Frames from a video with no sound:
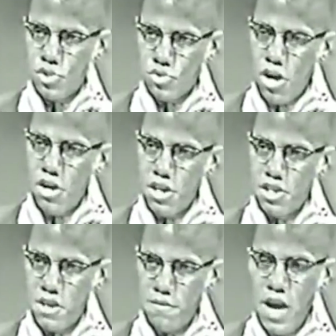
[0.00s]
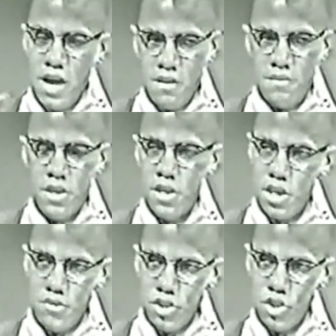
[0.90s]
This magnetic quality
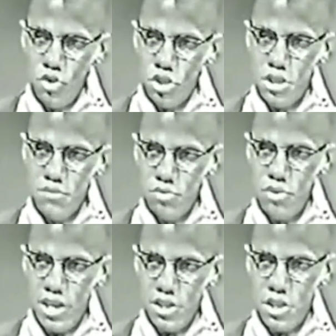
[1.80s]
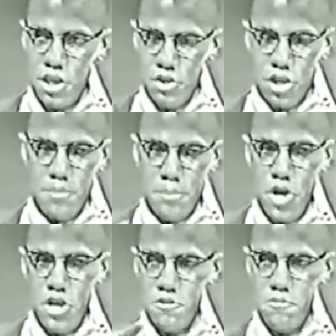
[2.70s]
led him to quickly rise the
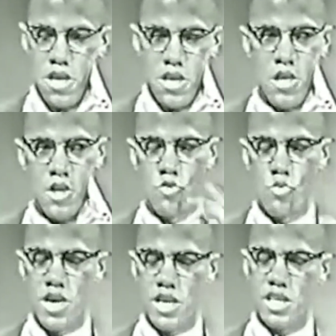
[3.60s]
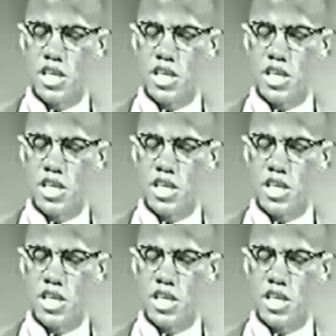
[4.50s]
ranks within the Nation of Islam